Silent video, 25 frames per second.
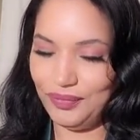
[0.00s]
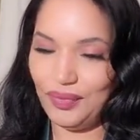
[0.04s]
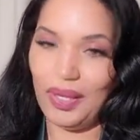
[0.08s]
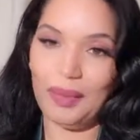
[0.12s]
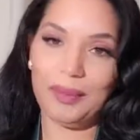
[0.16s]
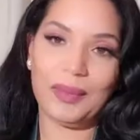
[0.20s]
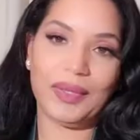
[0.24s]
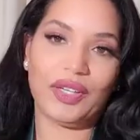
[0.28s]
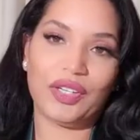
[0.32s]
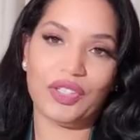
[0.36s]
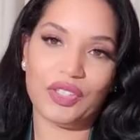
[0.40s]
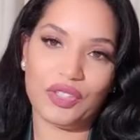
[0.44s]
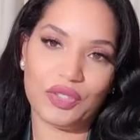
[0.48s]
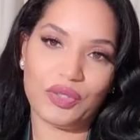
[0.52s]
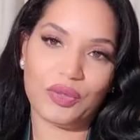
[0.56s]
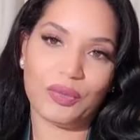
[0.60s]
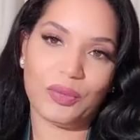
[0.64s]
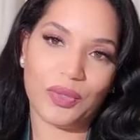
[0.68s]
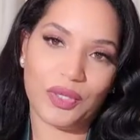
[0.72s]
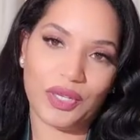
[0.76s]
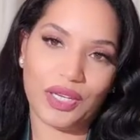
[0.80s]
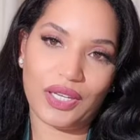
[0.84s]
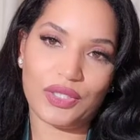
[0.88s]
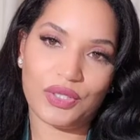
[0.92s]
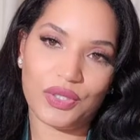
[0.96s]
i'm not gonna assume
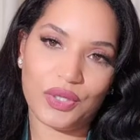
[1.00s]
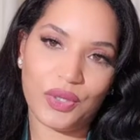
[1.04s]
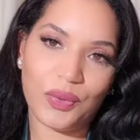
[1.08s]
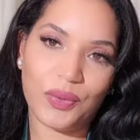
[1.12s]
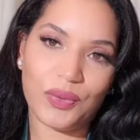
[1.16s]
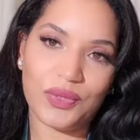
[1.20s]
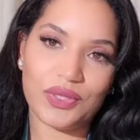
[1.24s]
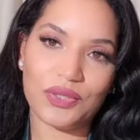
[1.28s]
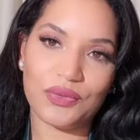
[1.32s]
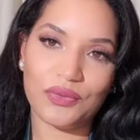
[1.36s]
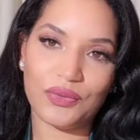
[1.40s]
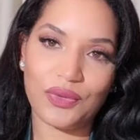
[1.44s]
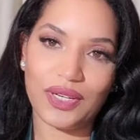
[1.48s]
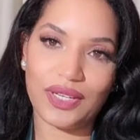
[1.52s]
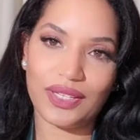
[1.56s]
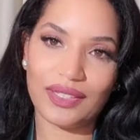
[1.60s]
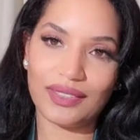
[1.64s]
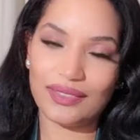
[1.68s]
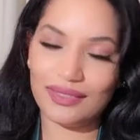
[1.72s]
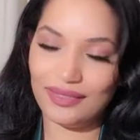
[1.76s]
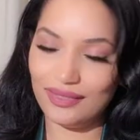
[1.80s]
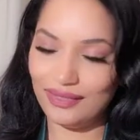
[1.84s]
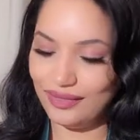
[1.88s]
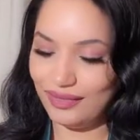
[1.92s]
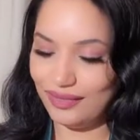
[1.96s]
you guys know it's red
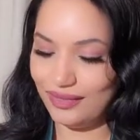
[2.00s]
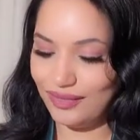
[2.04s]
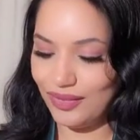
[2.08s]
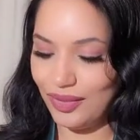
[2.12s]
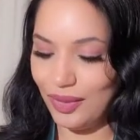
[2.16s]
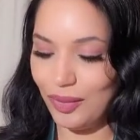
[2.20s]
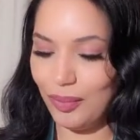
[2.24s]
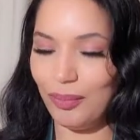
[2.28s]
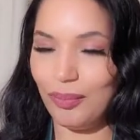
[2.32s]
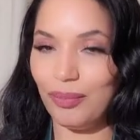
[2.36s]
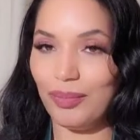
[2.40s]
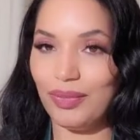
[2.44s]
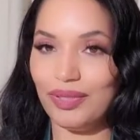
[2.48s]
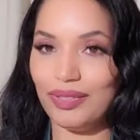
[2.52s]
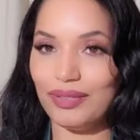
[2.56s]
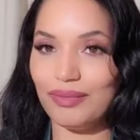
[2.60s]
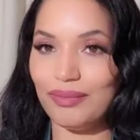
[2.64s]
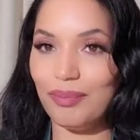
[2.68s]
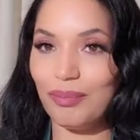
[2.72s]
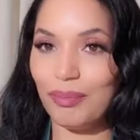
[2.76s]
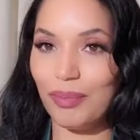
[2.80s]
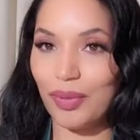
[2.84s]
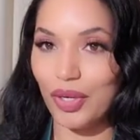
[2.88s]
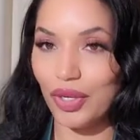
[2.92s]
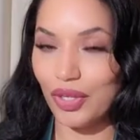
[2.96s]

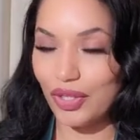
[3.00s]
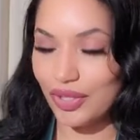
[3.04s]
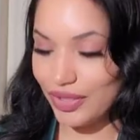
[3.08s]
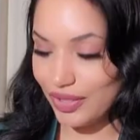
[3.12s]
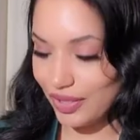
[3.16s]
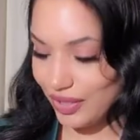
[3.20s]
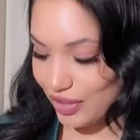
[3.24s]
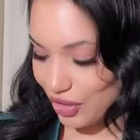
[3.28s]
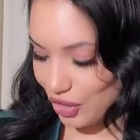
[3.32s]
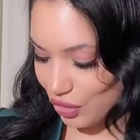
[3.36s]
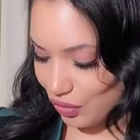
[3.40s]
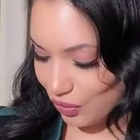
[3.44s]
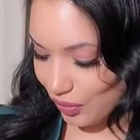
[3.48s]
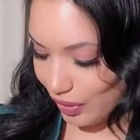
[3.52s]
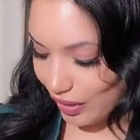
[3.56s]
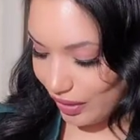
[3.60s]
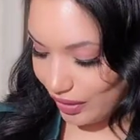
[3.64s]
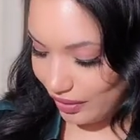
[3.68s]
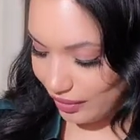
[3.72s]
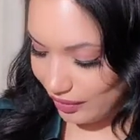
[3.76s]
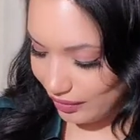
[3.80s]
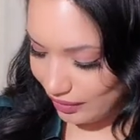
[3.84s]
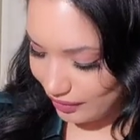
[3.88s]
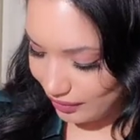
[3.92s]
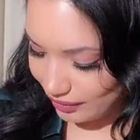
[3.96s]
burgundy-ish red